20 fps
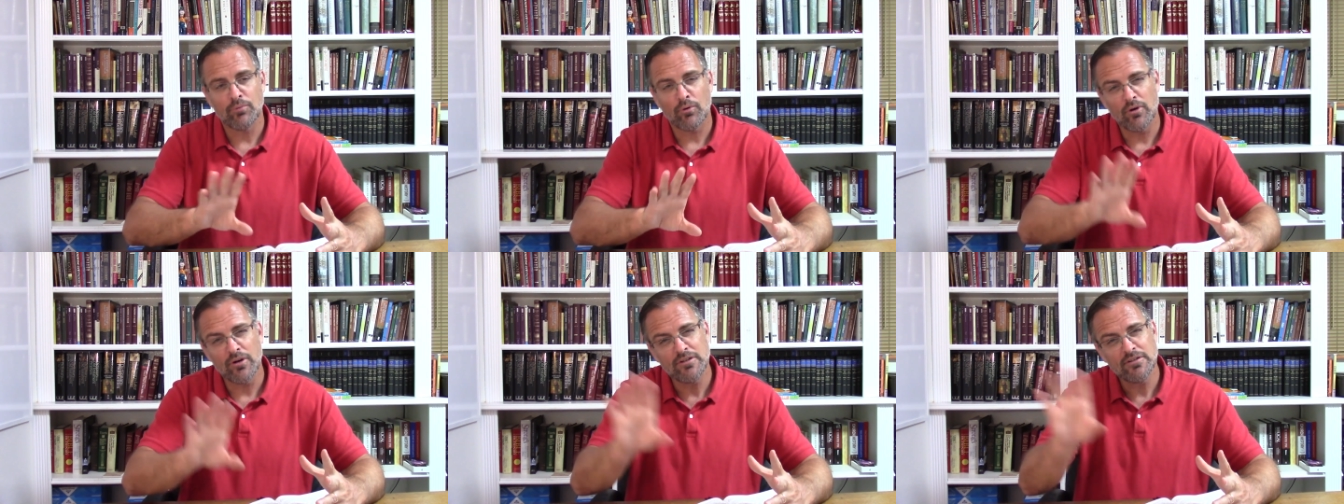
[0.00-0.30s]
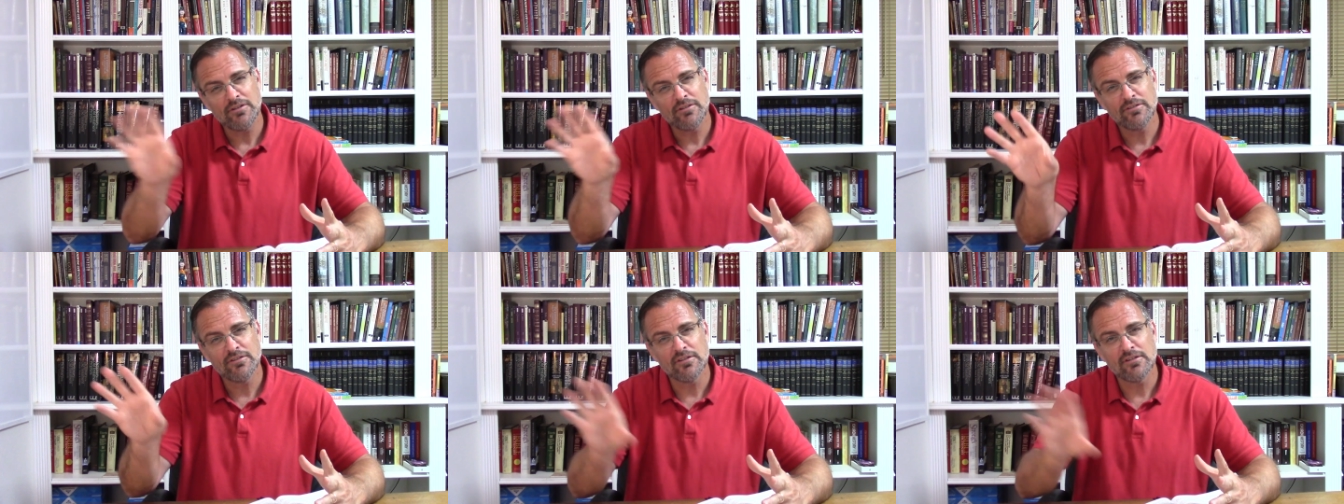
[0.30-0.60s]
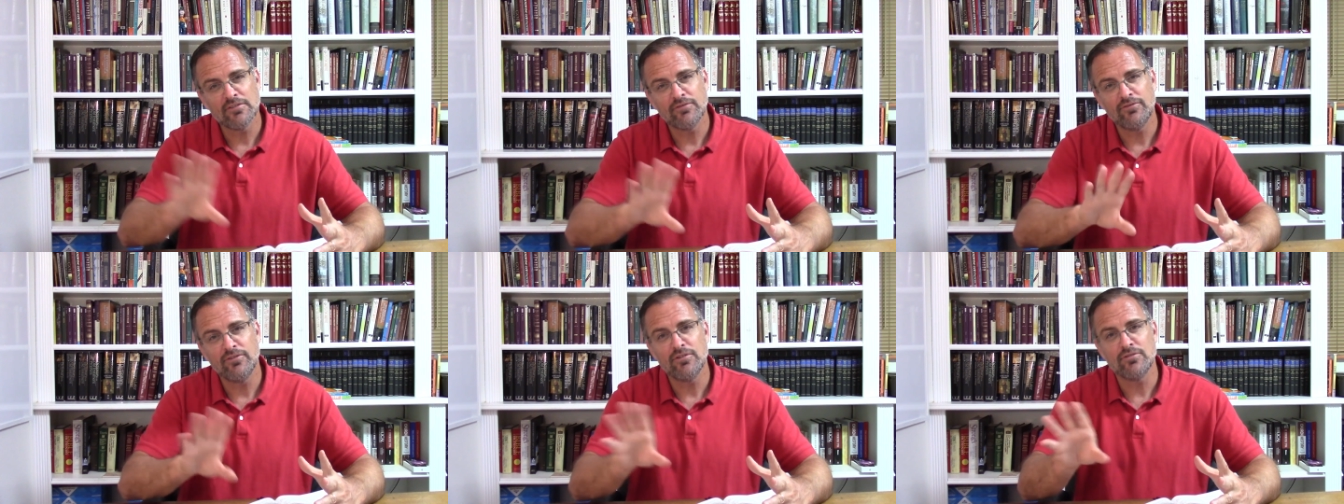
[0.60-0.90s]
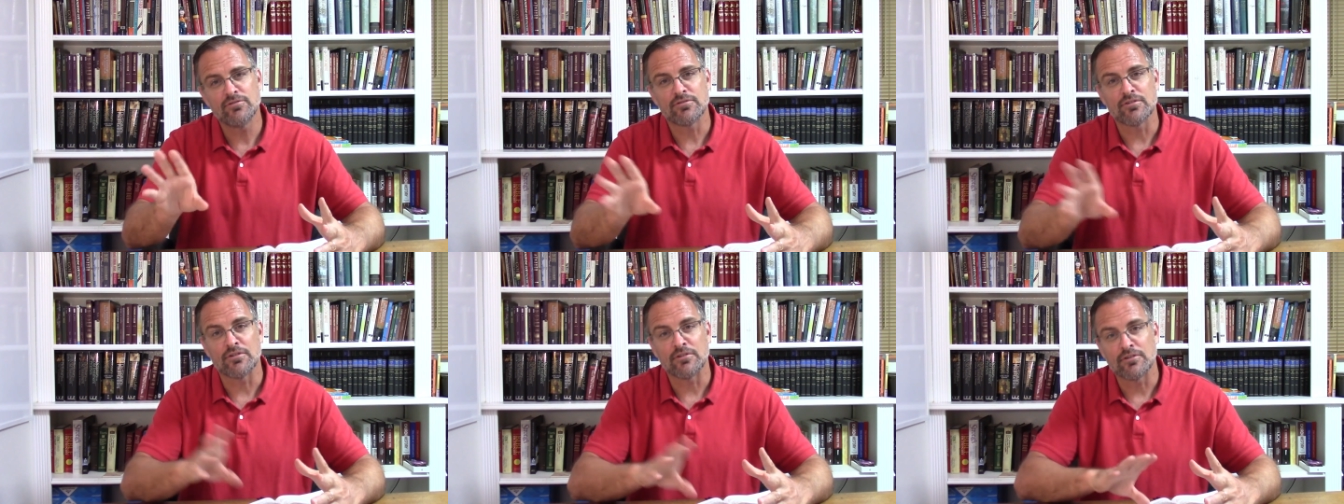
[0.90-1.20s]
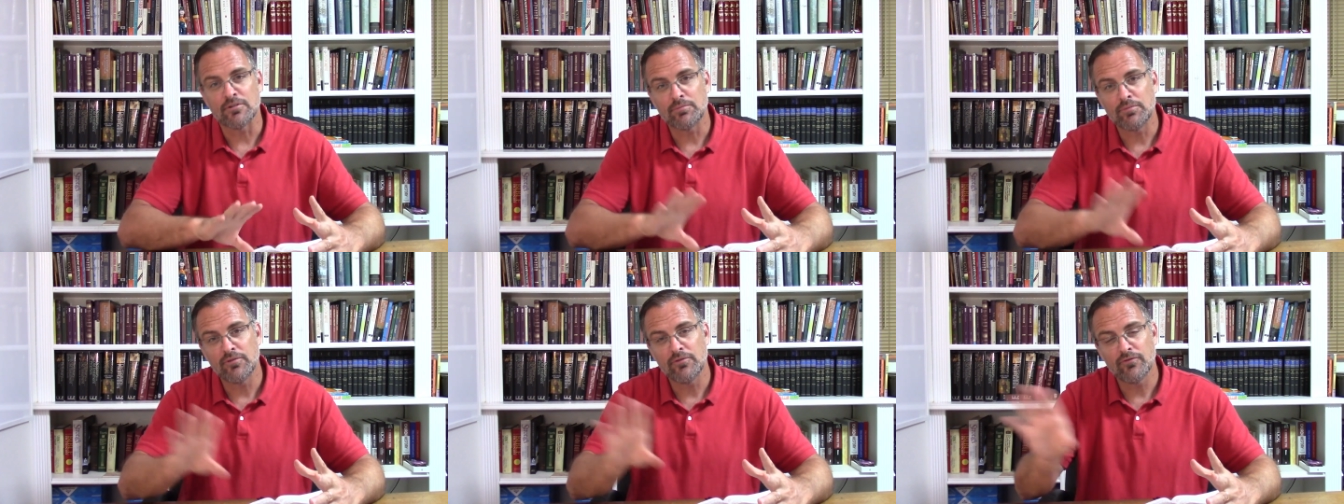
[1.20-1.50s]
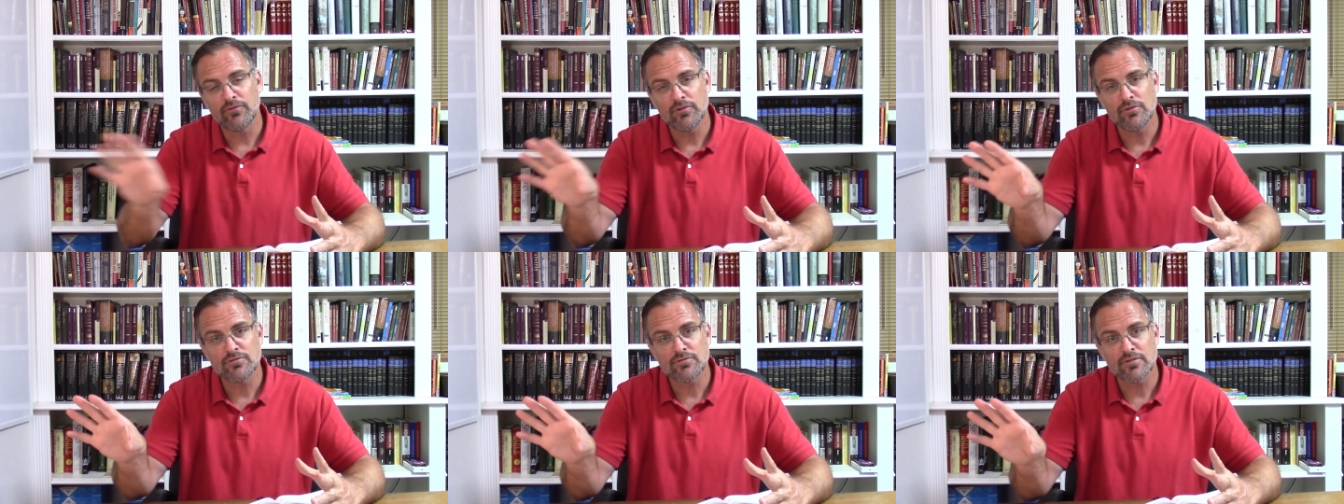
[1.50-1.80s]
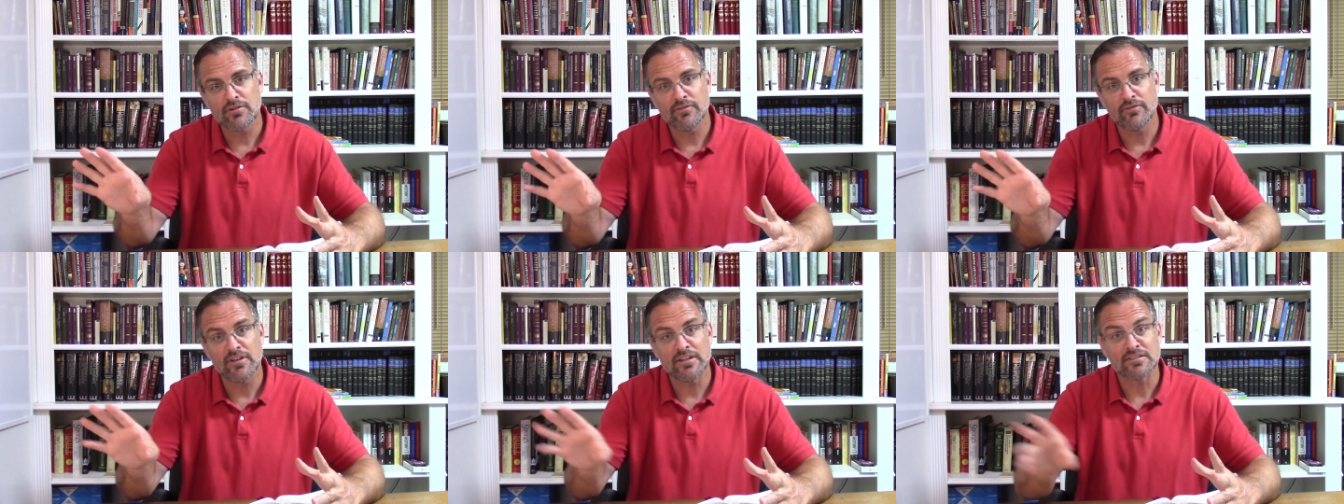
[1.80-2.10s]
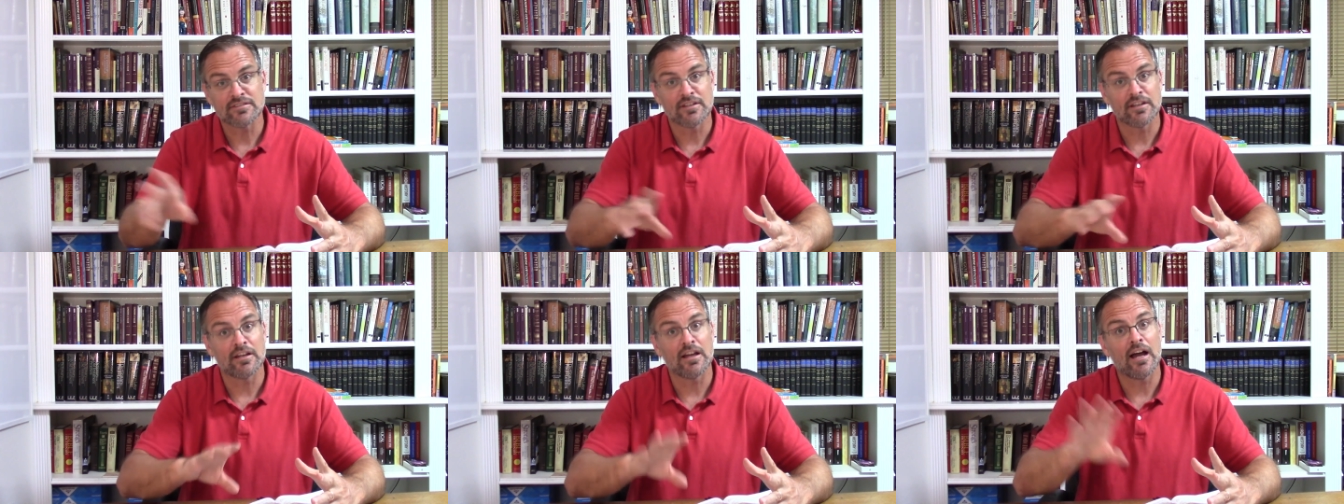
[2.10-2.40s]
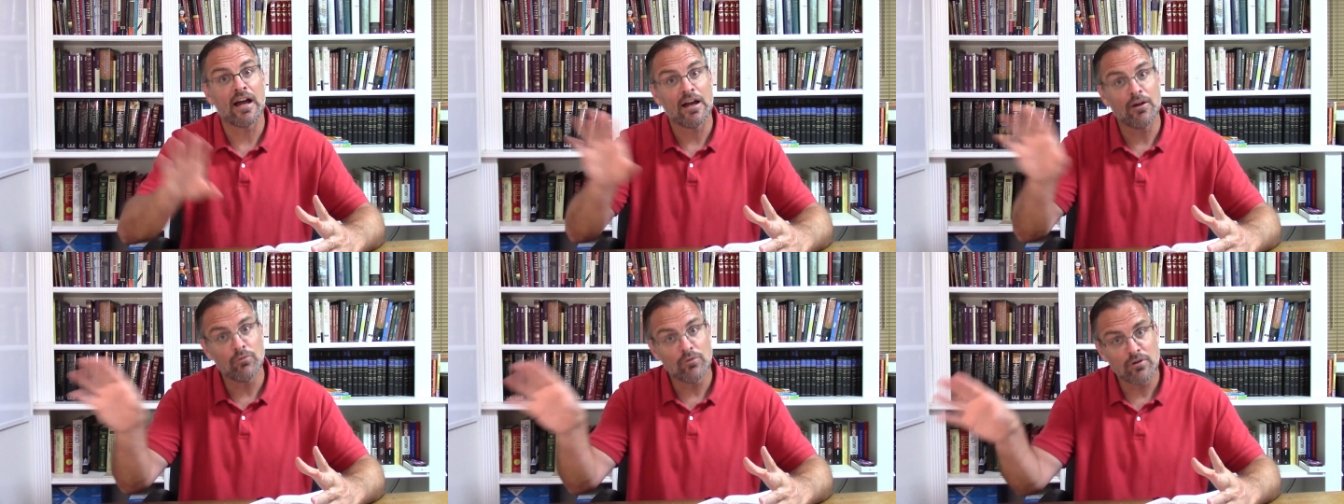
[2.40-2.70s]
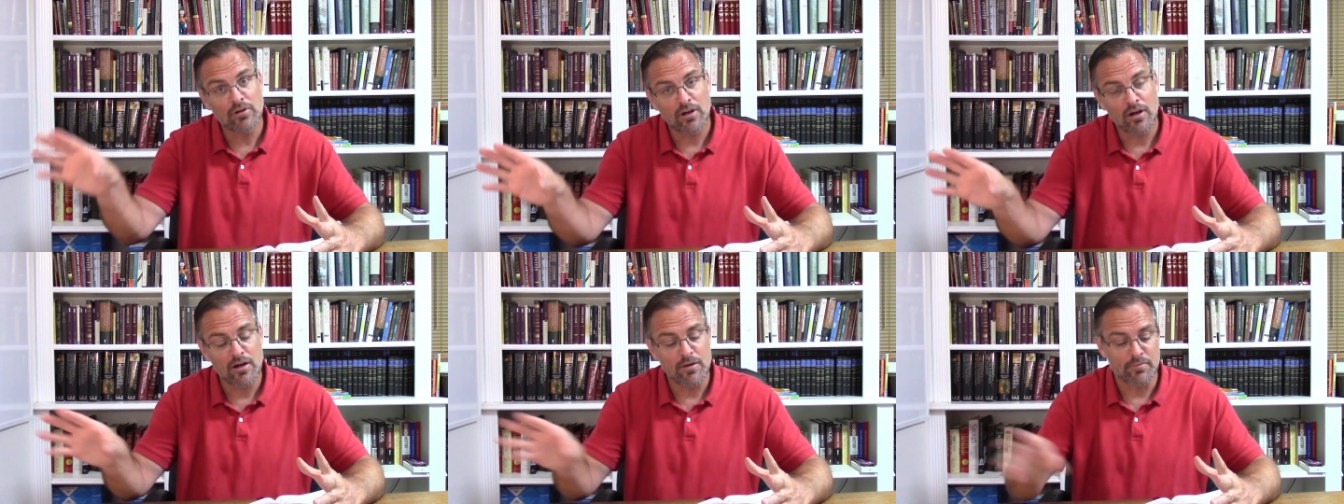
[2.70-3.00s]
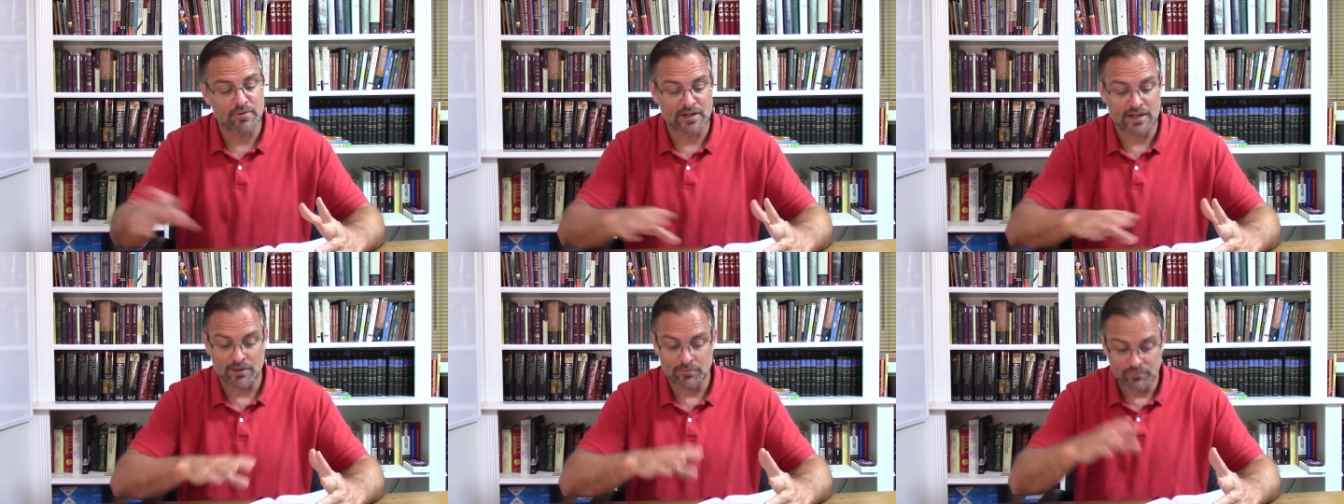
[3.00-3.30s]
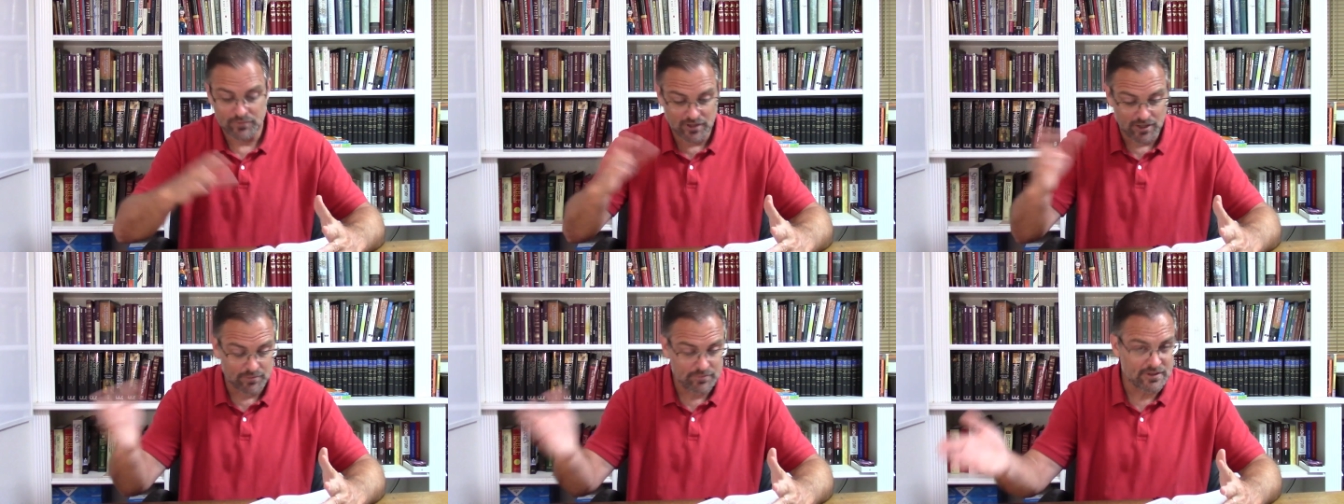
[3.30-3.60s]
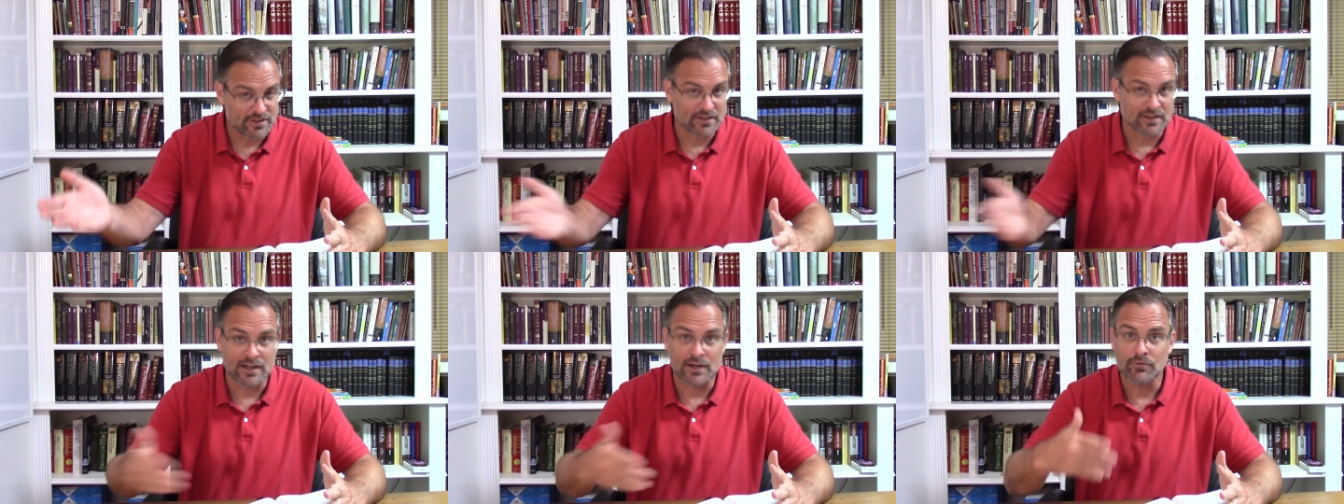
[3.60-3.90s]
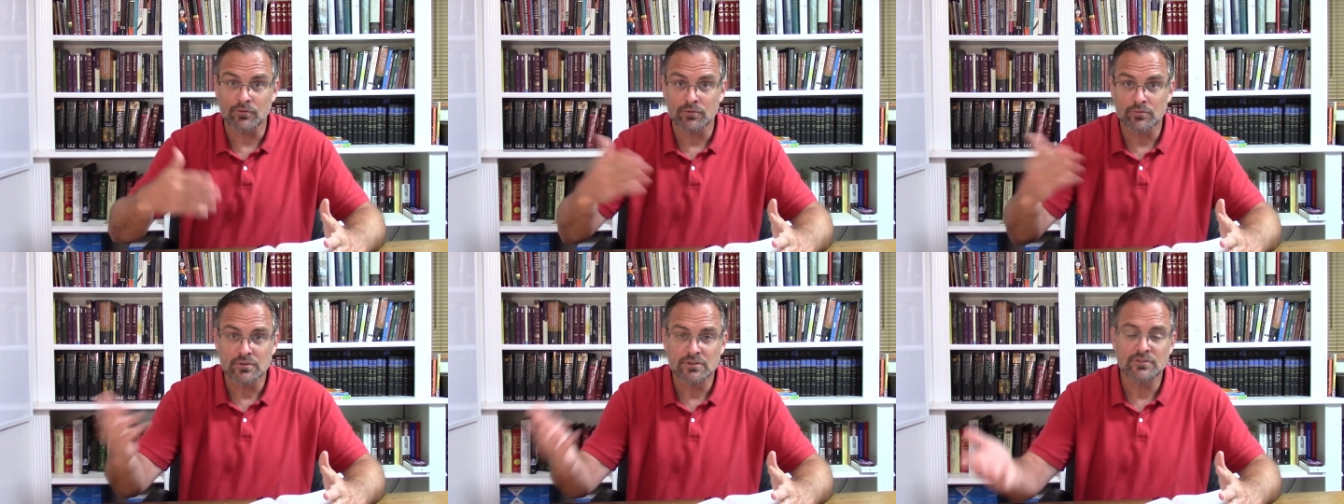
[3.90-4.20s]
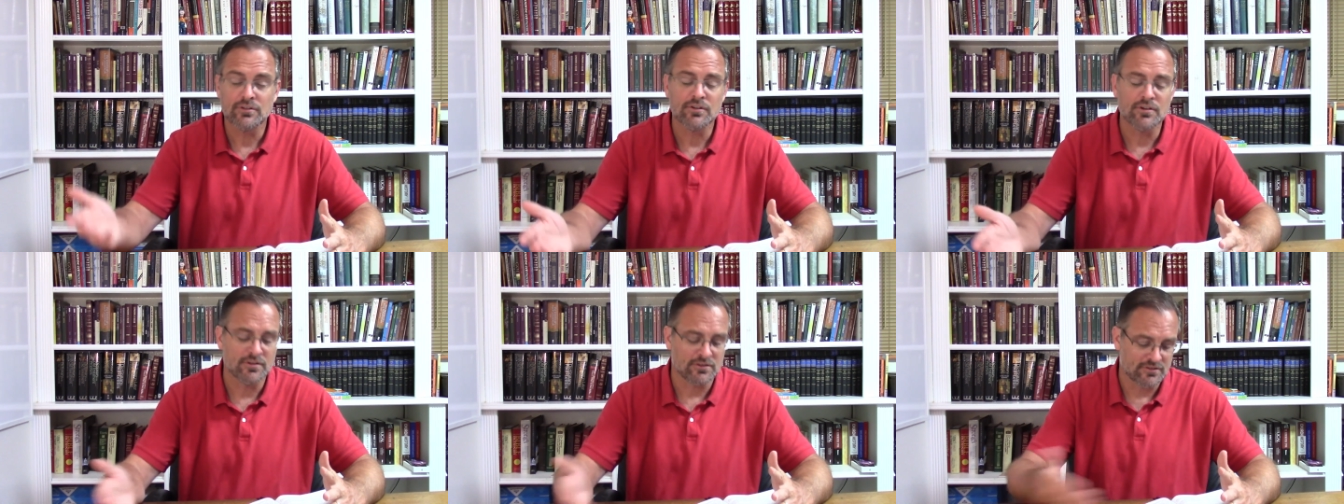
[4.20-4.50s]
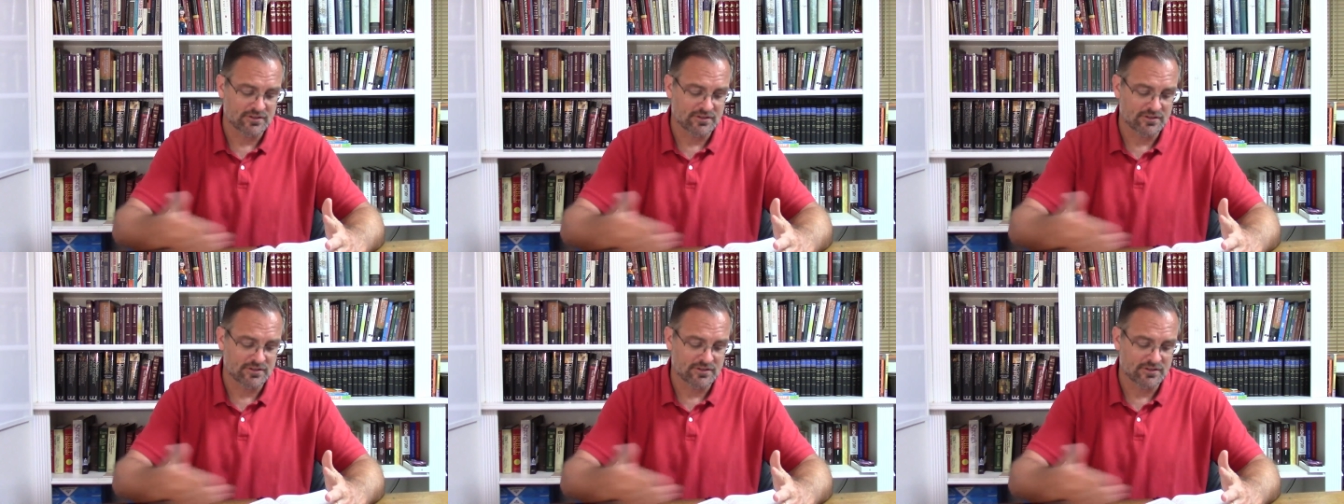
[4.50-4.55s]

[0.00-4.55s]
pointing to the future and to future events like I will come and I am coming and I will return,